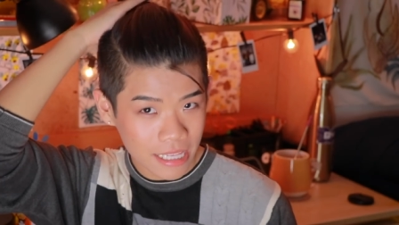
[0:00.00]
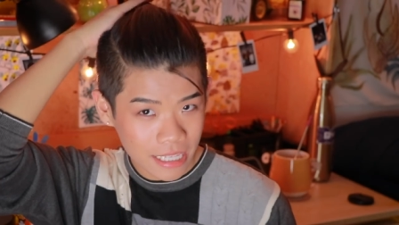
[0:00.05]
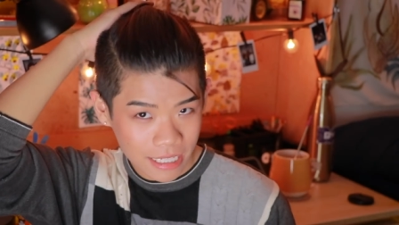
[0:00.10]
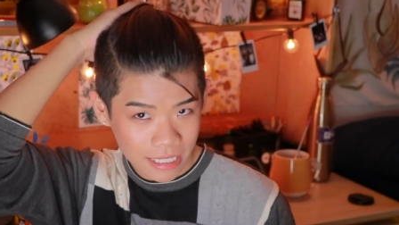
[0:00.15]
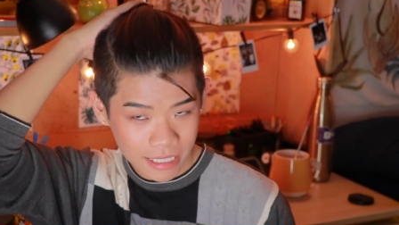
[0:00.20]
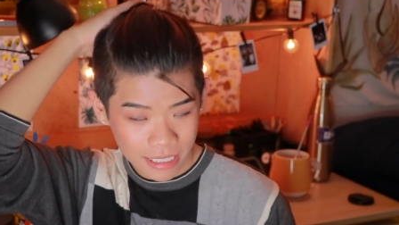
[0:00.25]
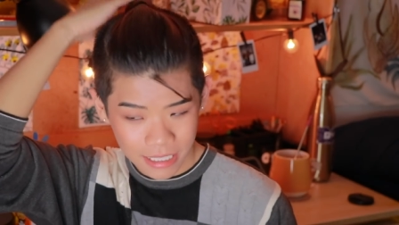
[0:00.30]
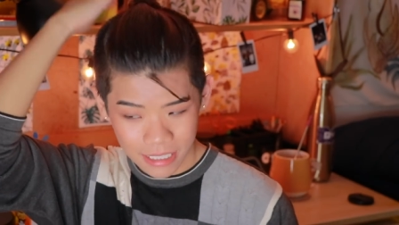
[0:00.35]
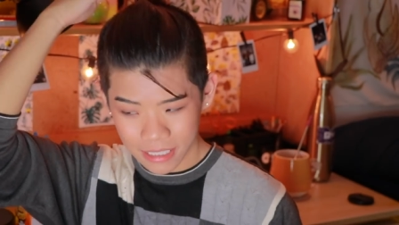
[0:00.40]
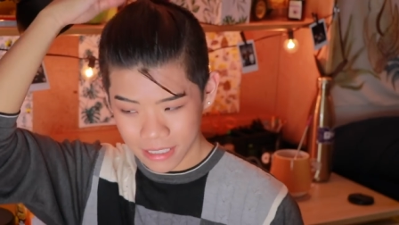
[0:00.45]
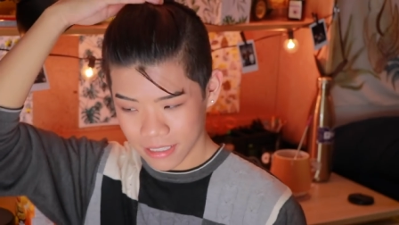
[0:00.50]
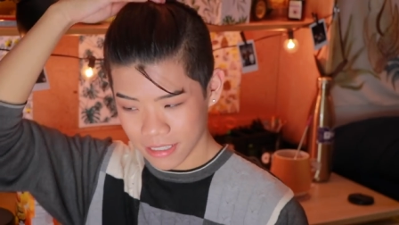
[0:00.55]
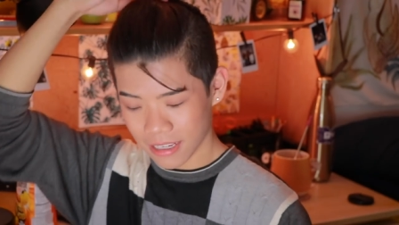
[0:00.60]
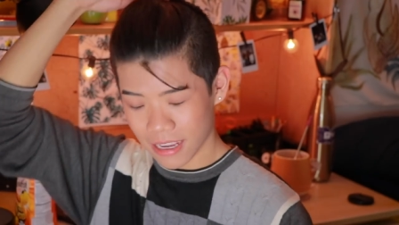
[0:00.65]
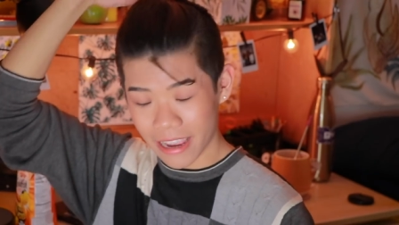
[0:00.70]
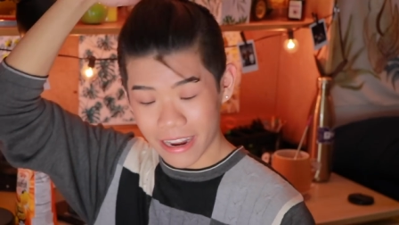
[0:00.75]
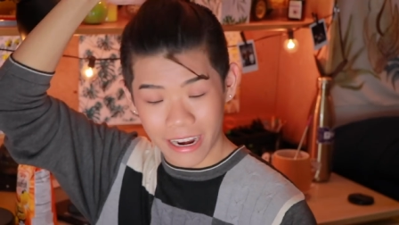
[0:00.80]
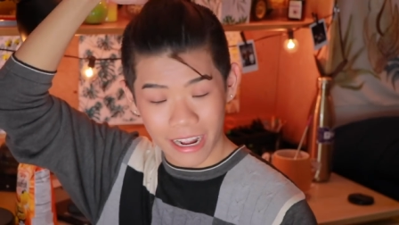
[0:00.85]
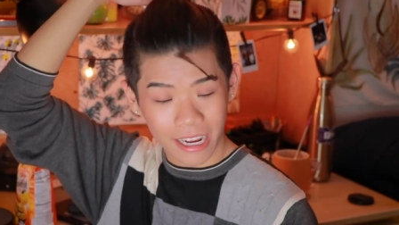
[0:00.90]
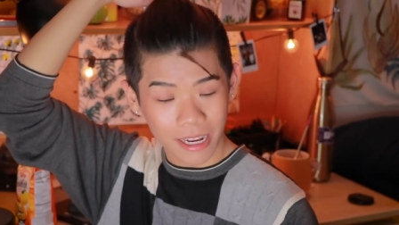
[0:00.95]
this
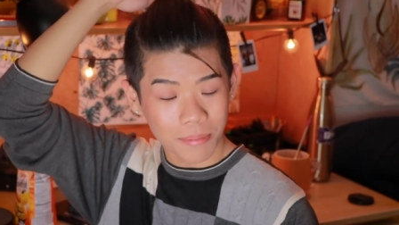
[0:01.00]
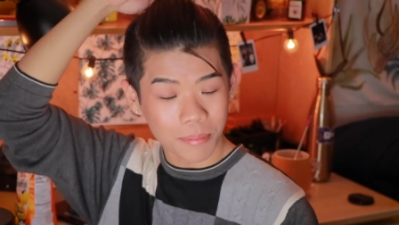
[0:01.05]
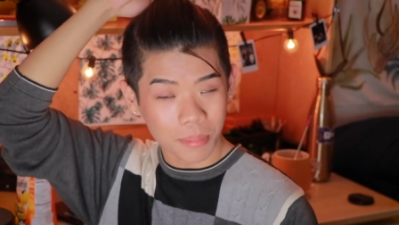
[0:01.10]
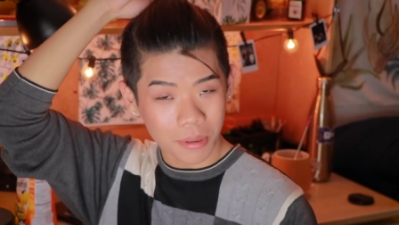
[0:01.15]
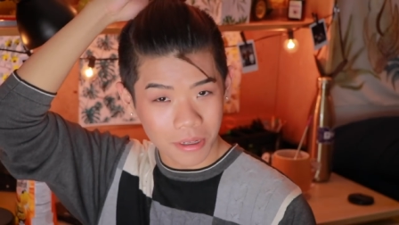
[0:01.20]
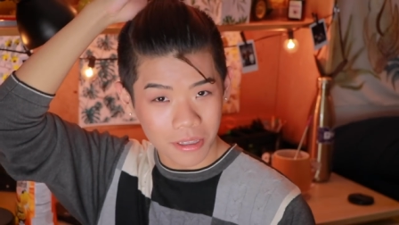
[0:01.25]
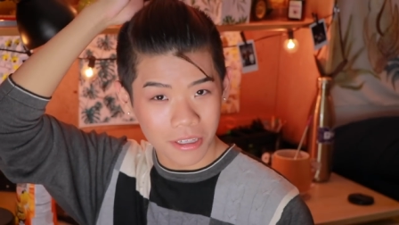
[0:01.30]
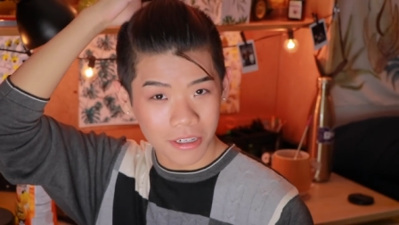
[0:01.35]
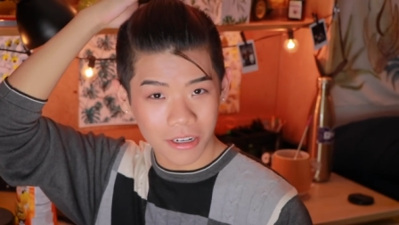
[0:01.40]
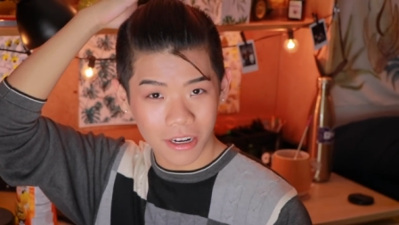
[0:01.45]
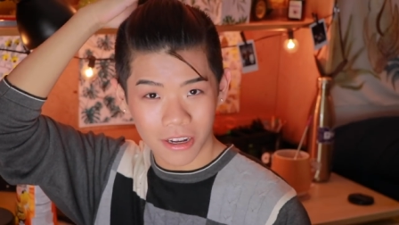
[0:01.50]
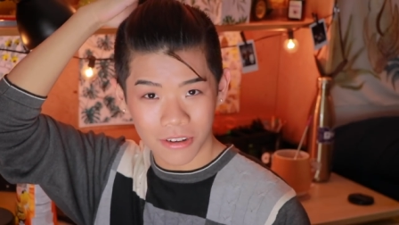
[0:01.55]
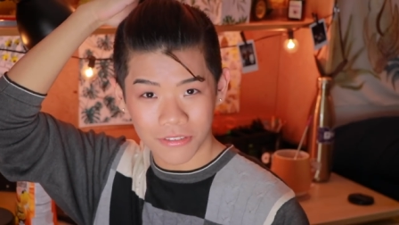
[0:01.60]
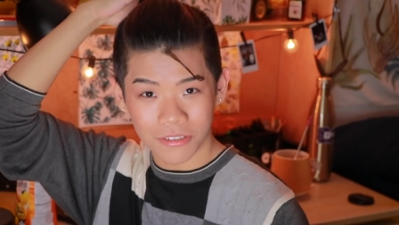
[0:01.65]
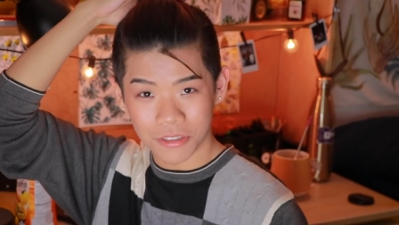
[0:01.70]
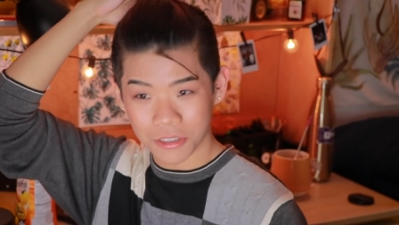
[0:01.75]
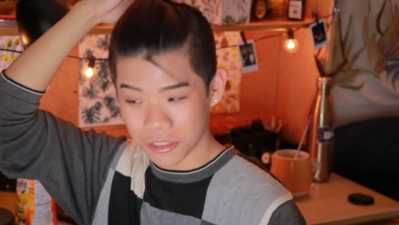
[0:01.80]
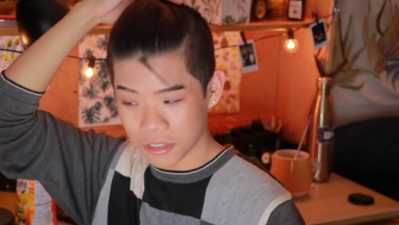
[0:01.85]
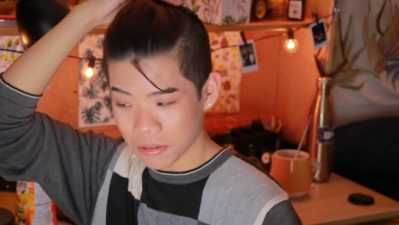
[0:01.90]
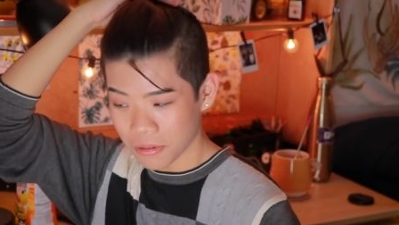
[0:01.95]
and I can pull it off
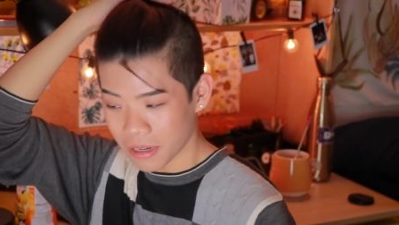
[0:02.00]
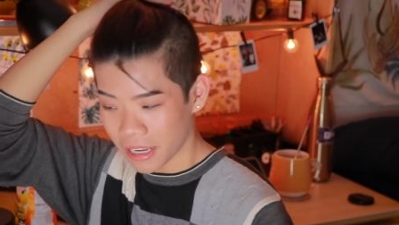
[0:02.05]
and you